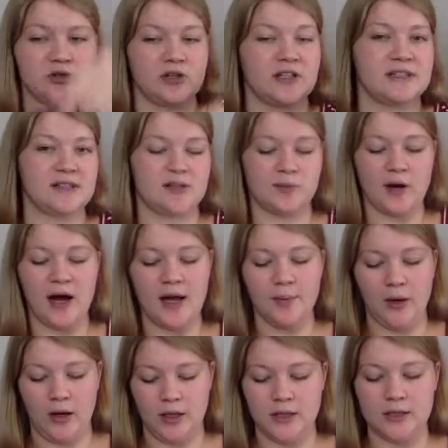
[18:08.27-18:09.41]
or at least that's where I
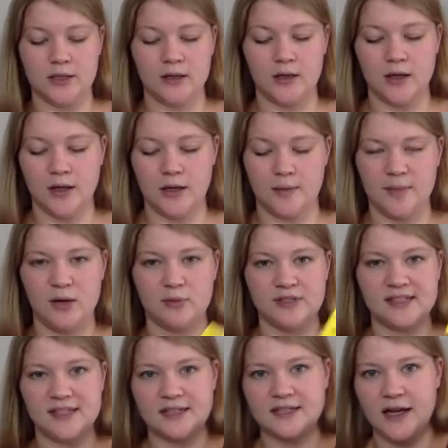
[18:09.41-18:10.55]
bought it. Um, it
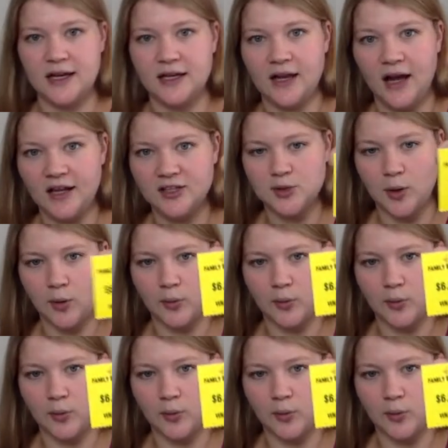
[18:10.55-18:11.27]
was $6.99, so